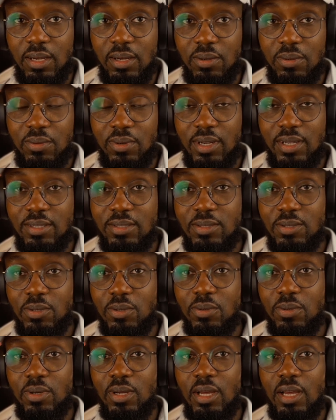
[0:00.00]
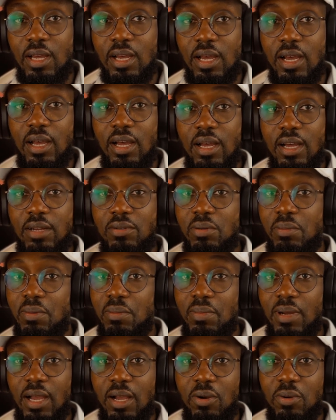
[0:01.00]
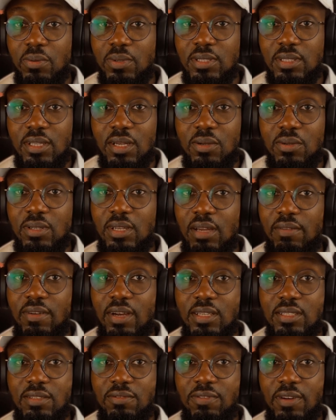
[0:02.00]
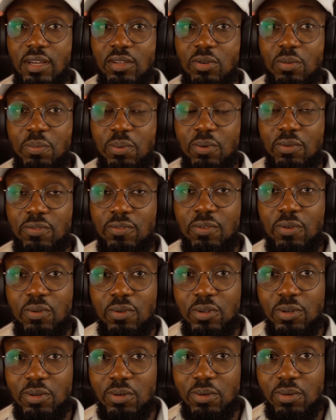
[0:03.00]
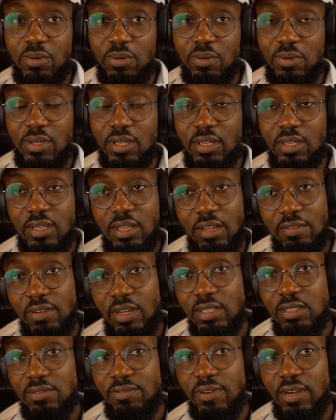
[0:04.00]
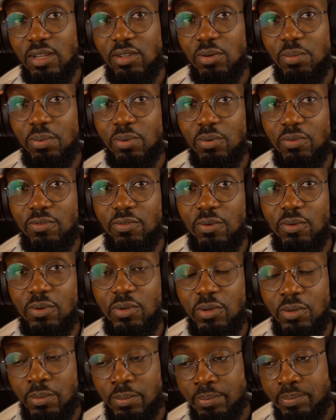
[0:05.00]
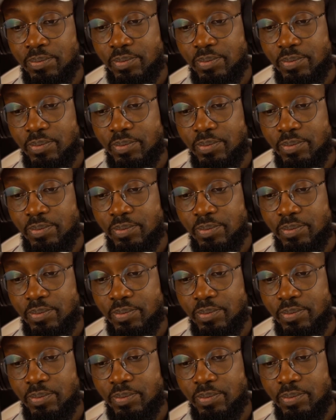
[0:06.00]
All right, so remember, I always tell you, diversify your portfolio. Okay, diversify your portfolio.